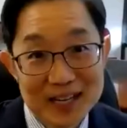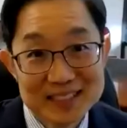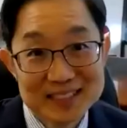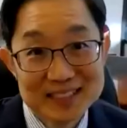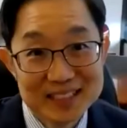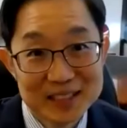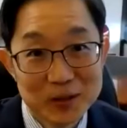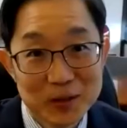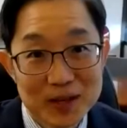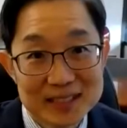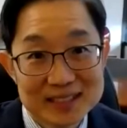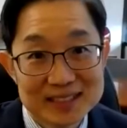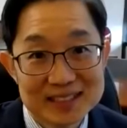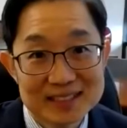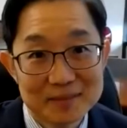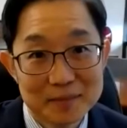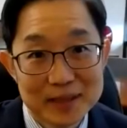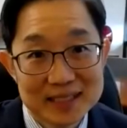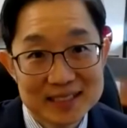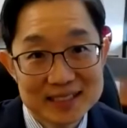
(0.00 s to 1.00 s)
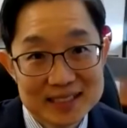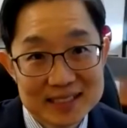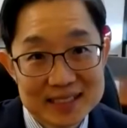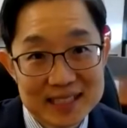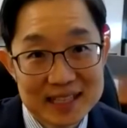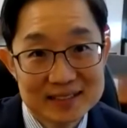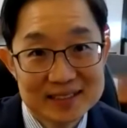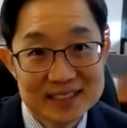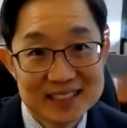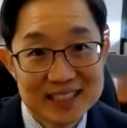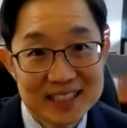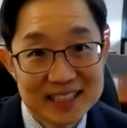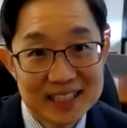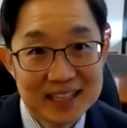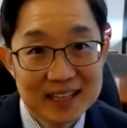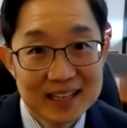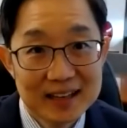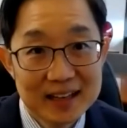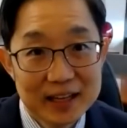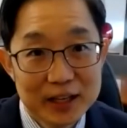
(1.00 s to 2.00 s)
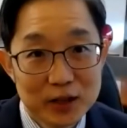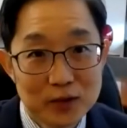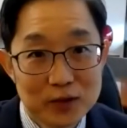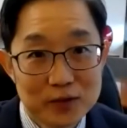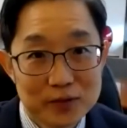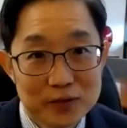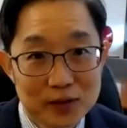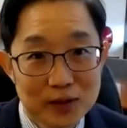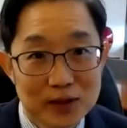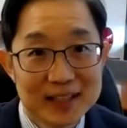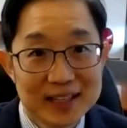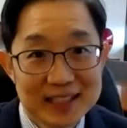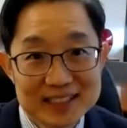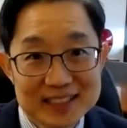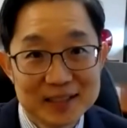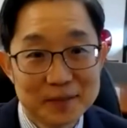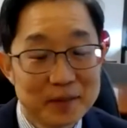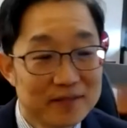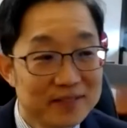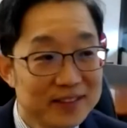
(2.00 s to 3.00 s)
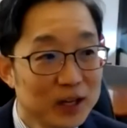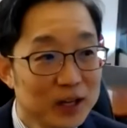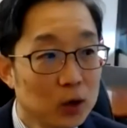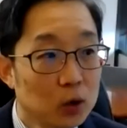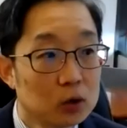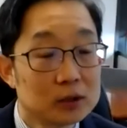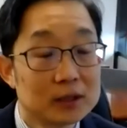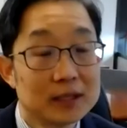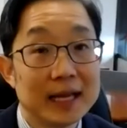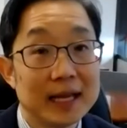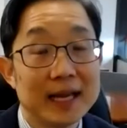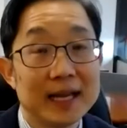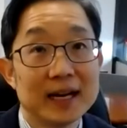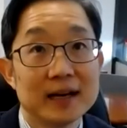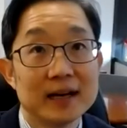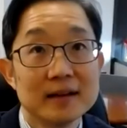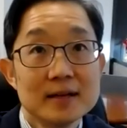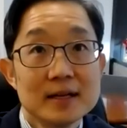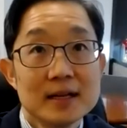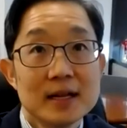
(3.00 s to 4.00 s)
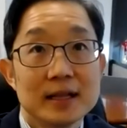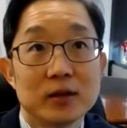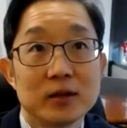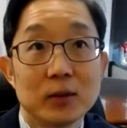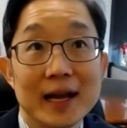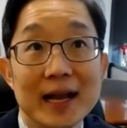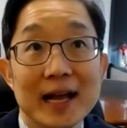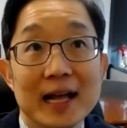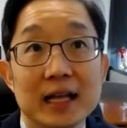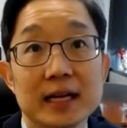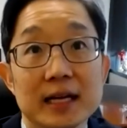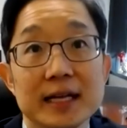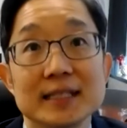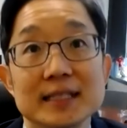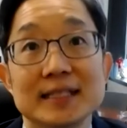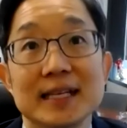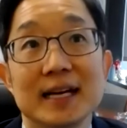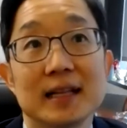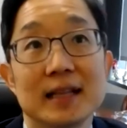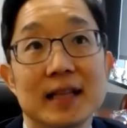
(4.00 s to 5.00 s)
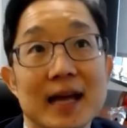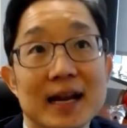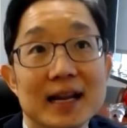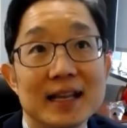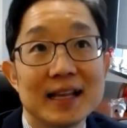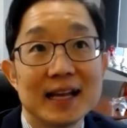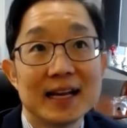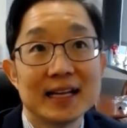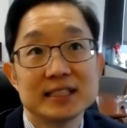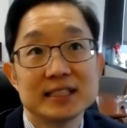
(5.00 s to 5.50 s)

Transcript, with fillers: excellent question because it sounds like you've looked at some of the old data. The reality is that a lot of that